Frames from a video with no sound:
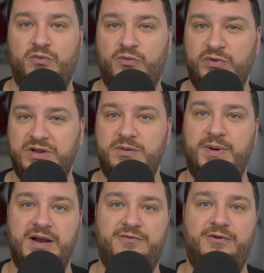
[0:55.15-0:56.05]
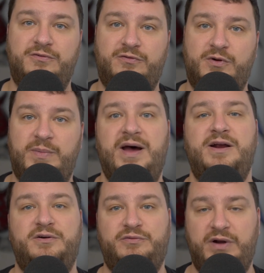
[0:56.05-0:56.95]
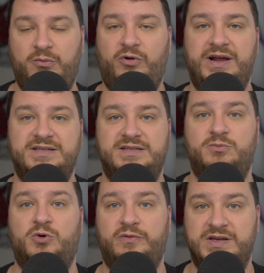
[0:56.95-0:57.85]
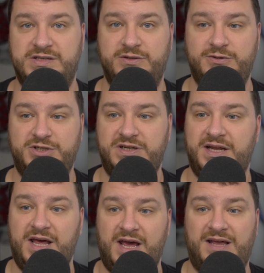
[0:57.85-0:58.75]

really benefit from higher frame rates and more resolution,